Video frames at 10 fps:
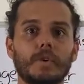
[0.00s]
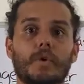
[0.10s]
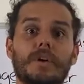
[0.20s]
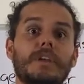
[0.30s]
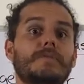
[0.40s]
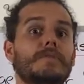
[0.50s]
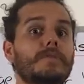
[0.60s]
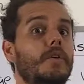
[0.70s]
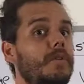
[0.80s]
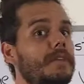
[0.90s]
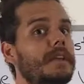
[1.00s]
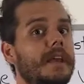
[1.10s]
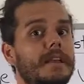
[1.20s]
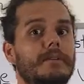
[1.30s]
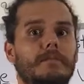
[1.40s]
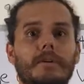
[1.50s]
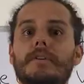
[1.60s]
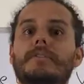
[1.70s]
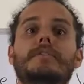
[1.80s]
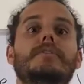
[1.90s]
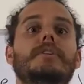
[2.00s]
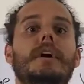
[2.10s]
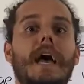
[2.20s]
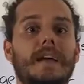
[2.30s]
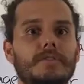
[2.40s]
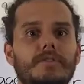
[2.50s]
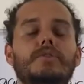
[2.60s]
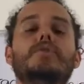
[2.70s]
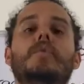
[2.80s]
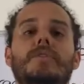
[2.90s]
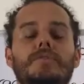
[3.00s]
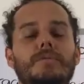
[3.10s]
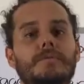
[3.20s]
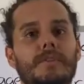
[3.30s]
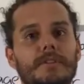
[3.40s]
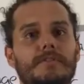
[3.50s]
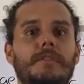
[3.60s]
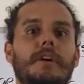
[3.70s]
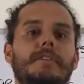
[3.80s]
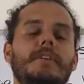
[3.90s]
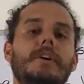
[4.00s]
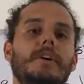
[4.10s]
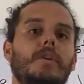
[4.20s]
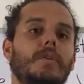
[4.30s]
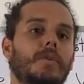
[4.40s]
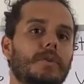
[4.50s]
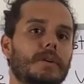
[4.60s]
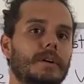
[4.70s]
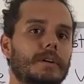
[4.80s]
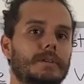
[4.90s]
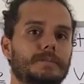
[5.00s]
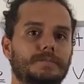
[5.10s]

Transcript: Or if you're only getting a burger, they're going to ask you, do you want some French fries or